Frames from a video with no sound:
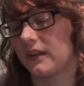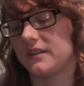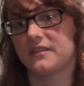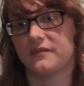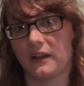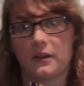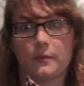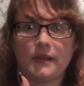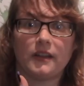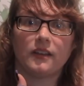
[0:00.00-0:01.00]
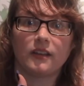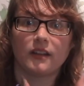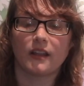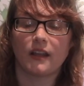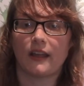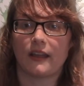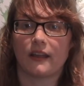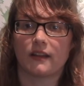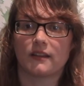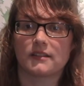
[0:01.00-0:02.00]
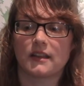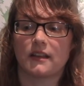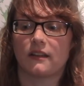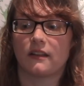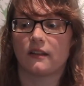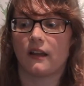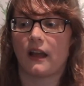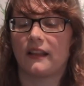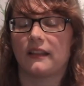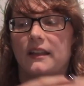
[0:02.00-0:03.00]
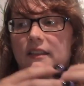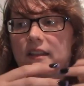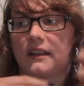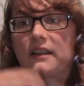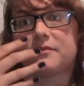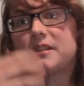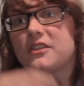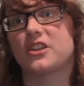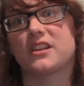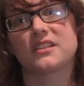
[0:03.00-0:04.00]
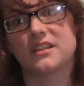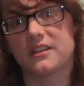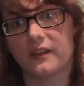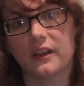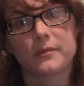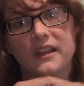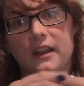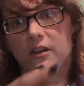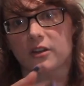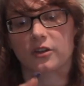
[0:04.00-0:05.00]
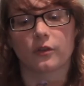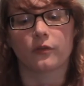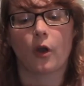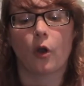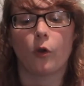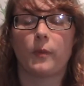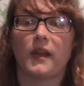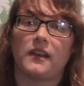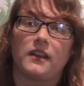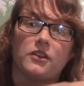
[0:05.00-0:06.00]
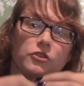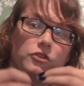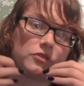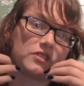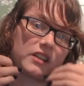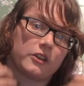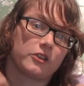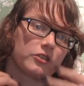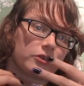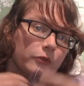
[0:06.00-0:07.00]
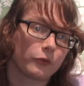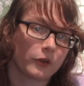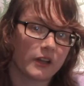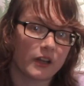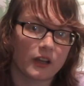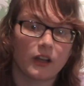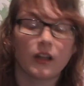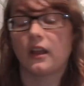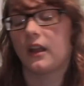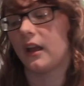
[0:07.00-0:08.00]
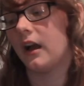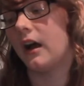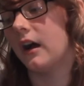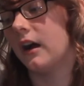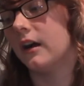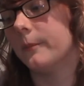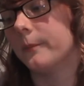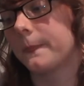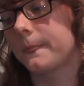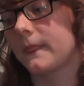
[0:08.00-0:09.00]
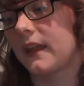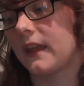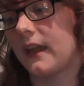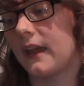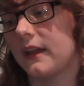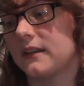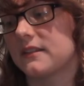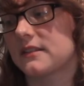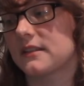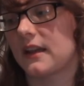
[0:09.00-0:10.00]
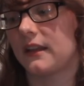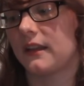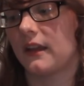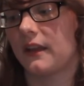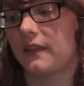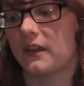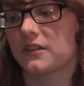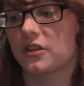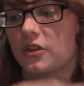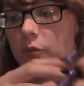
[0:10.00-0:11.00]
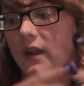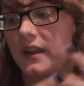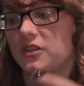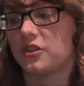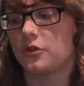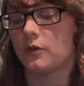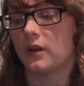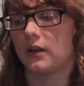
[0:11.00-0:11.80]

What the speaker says: develop it. And I like that it gave me the chance to develop the character of Hope and introduce the character of Frida. And I think it's a good way to